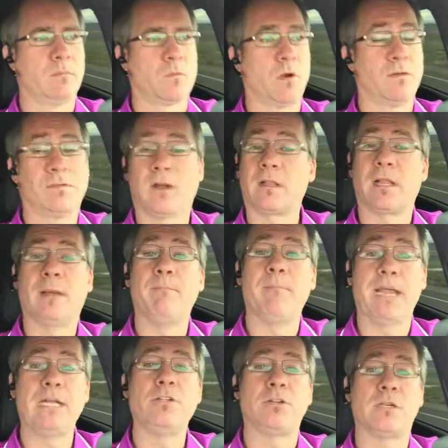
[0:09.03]
quite frankly, a
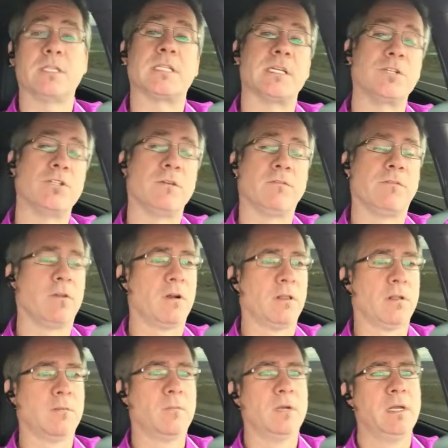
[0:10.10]
major decision in front
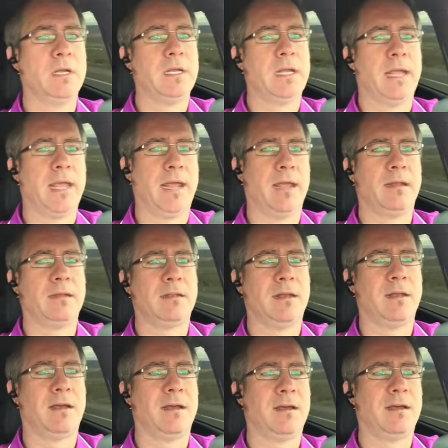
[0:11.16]
of them. And,
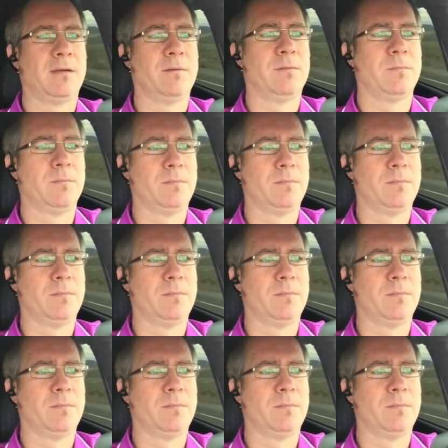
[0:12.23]
uh,